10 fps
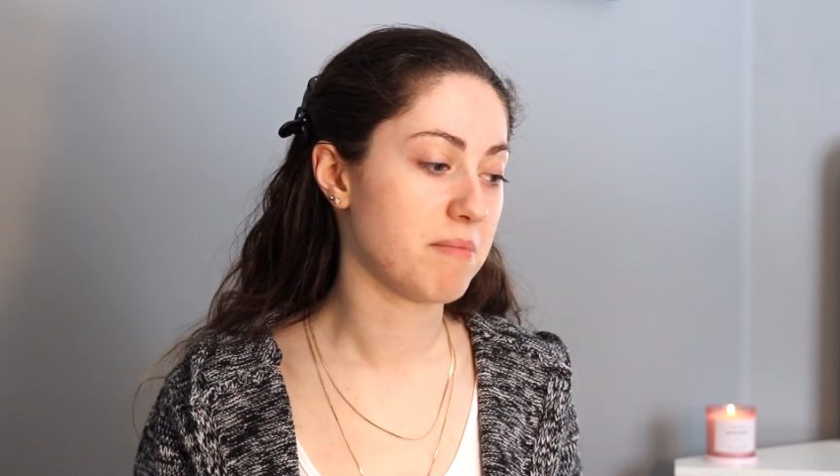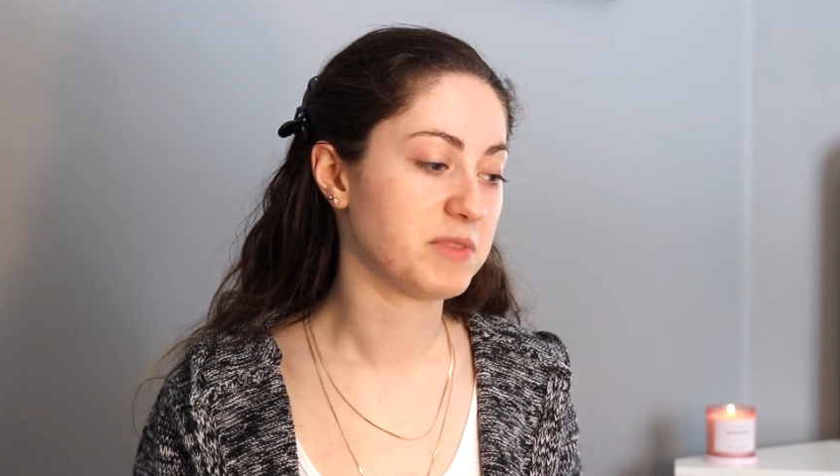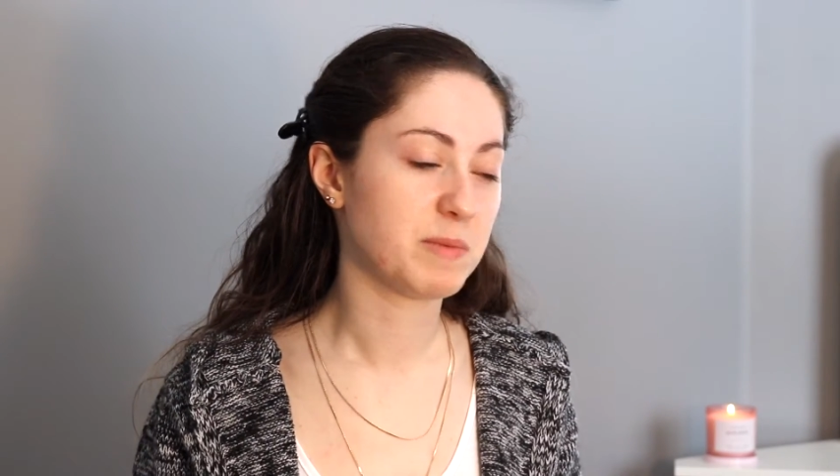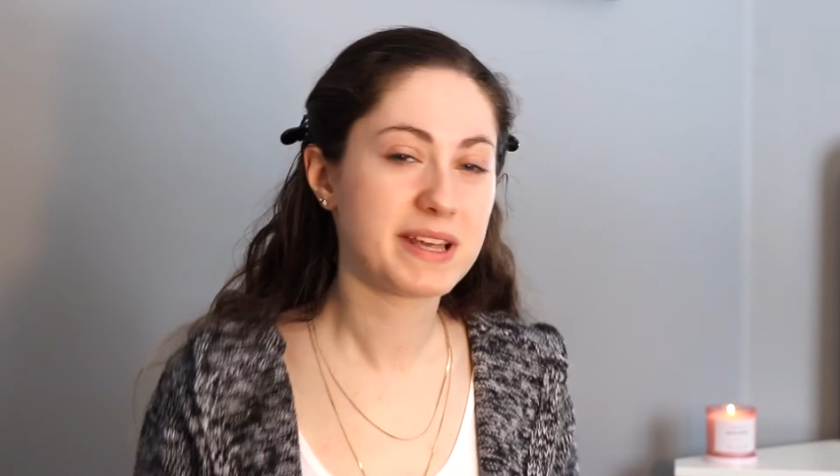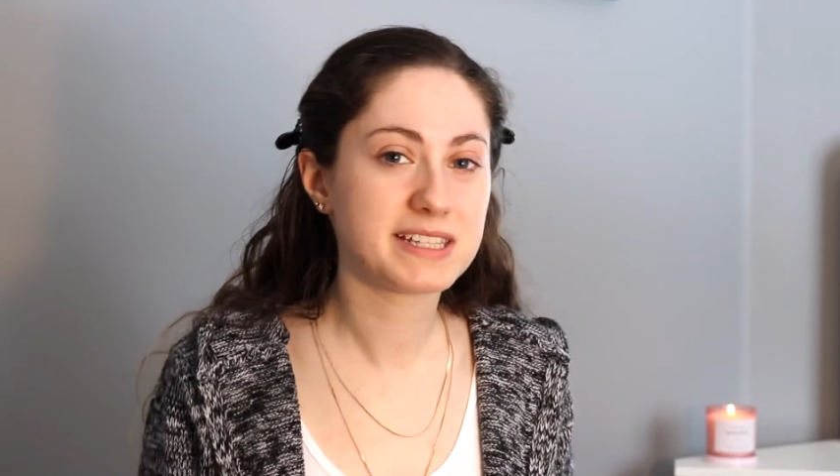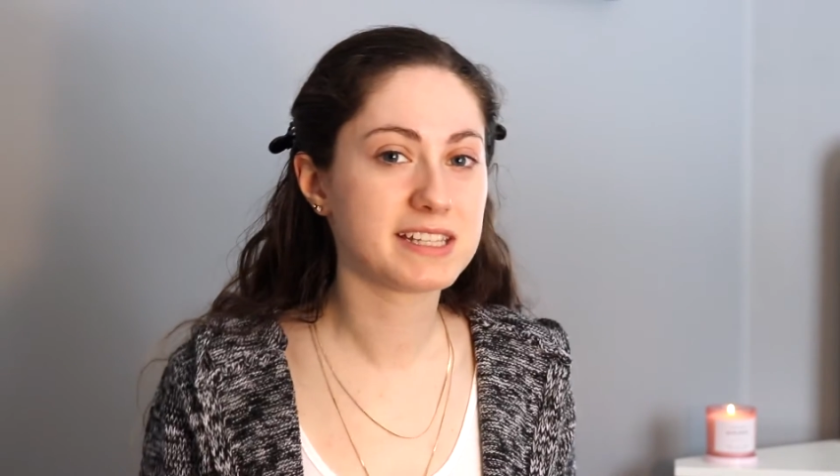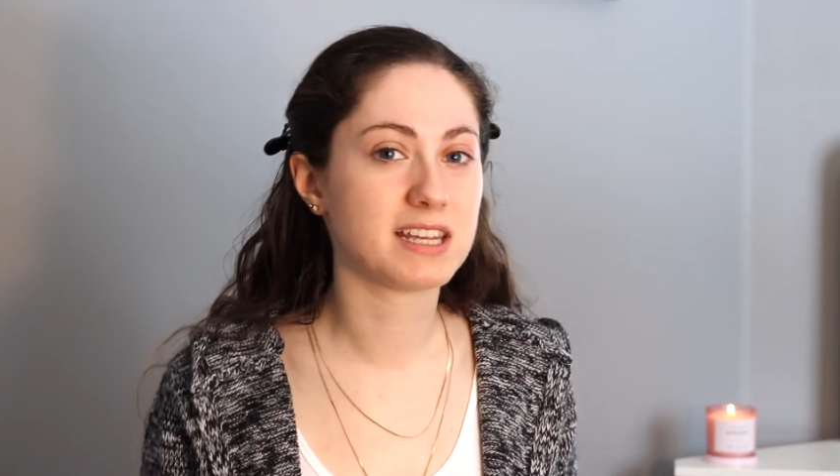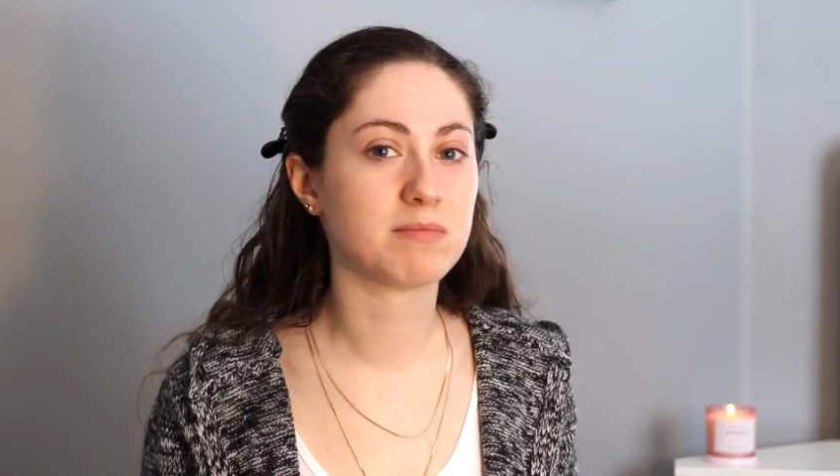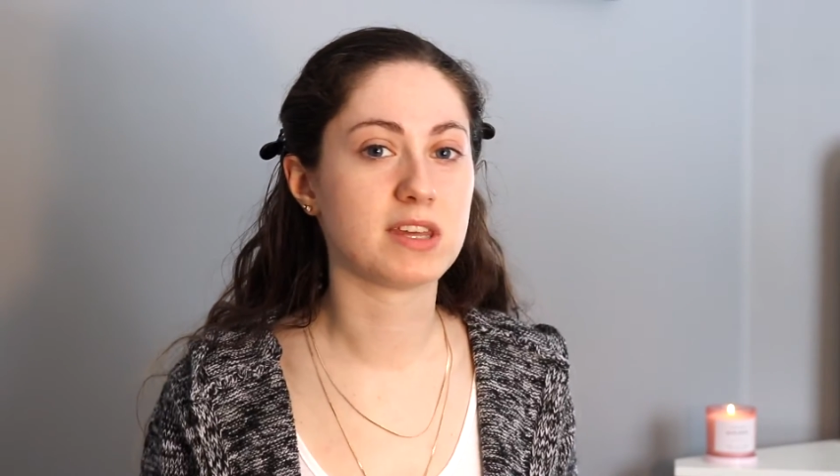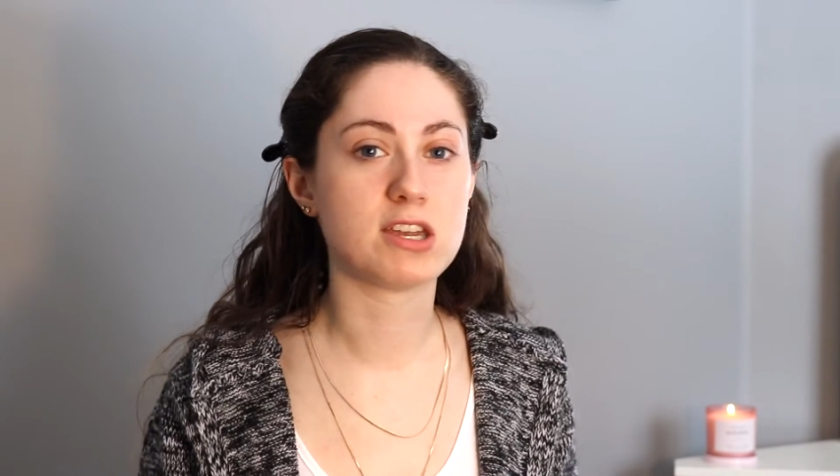They're basically the
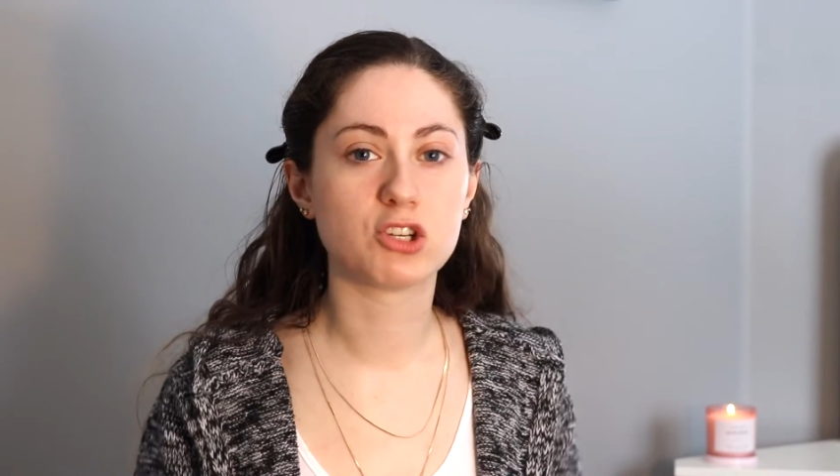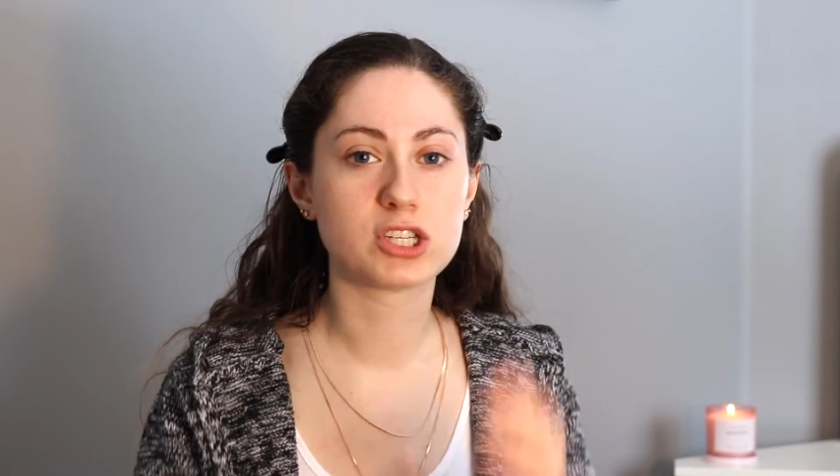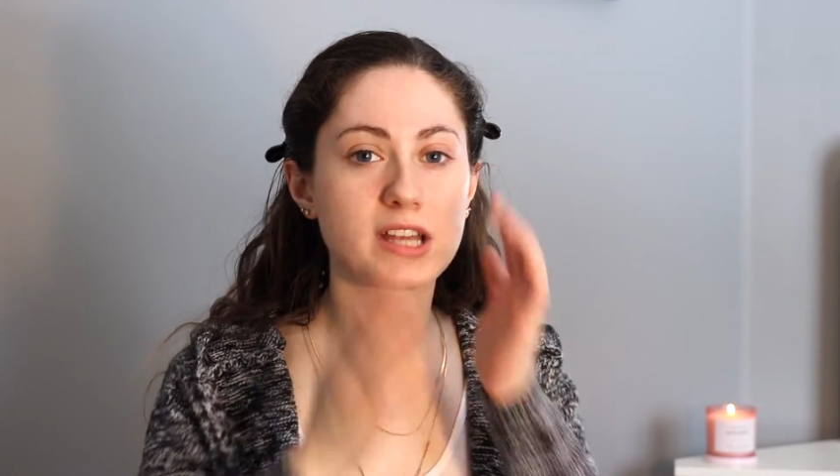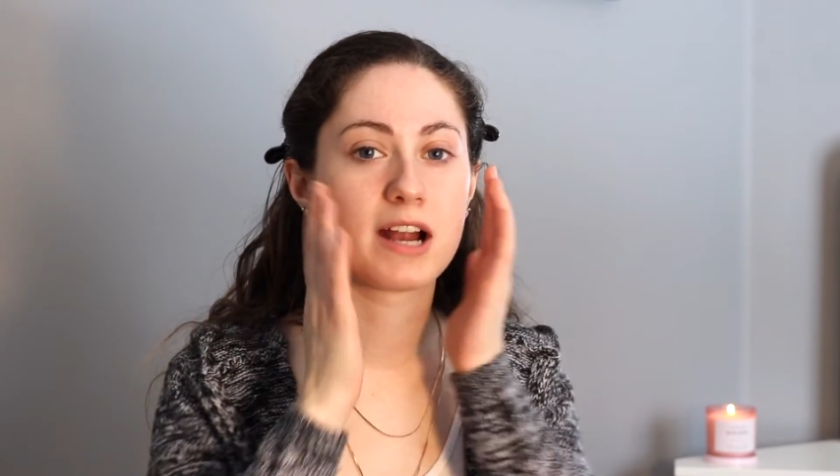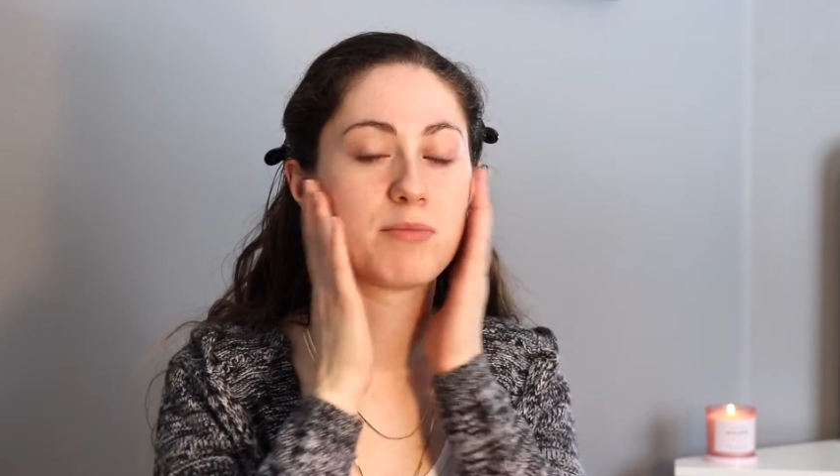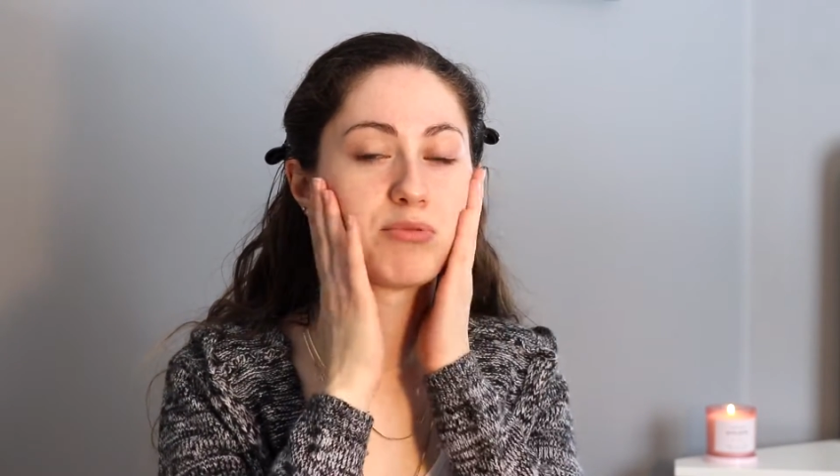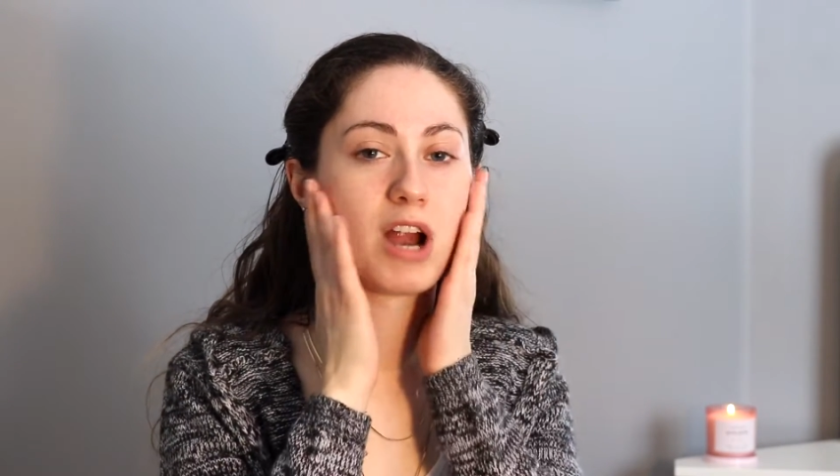same thing. You're just kind of